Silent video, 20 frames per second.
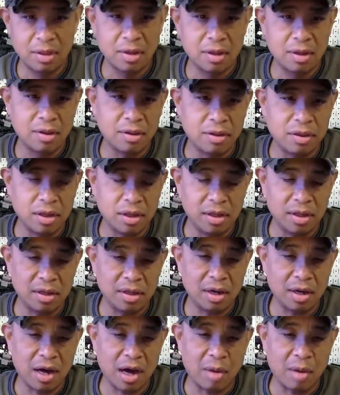the
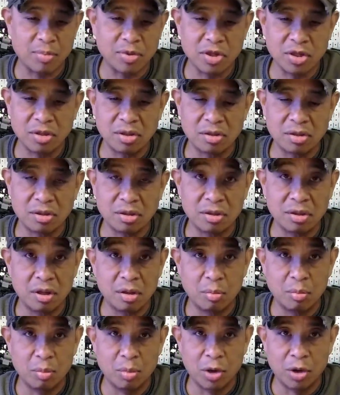optional
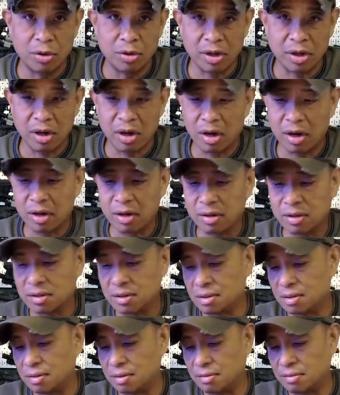motor guard
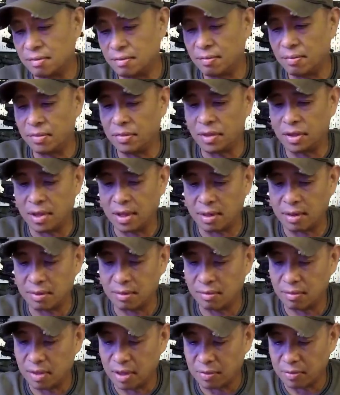that
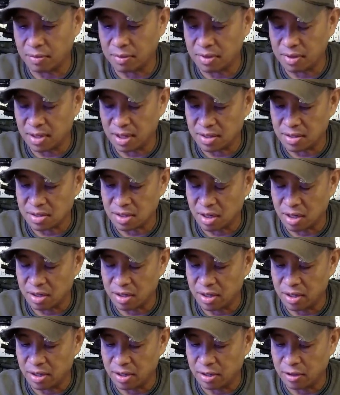is on
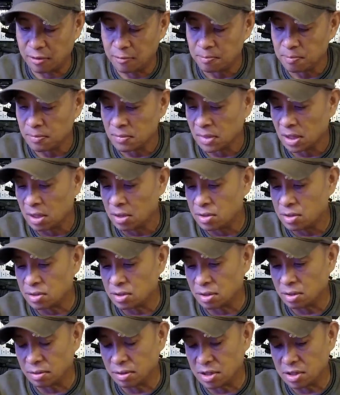here.
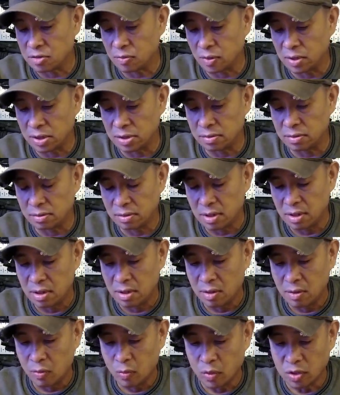So this one
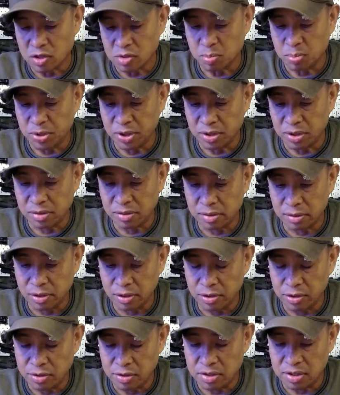was built
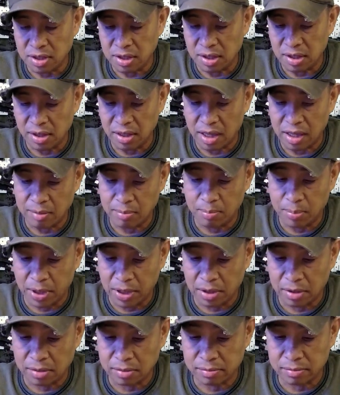using a
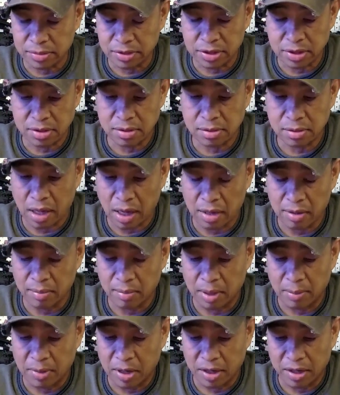belt because I
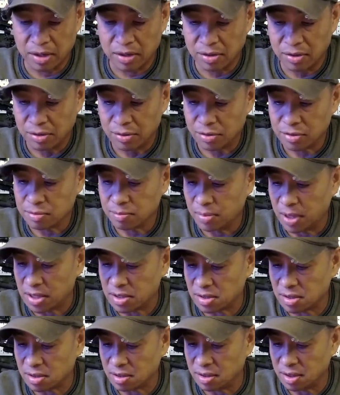bought it used
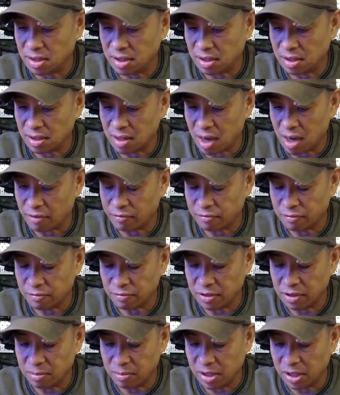basically off of
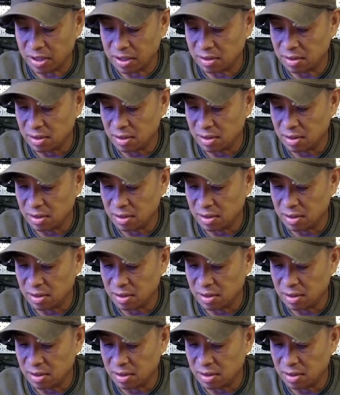eBay,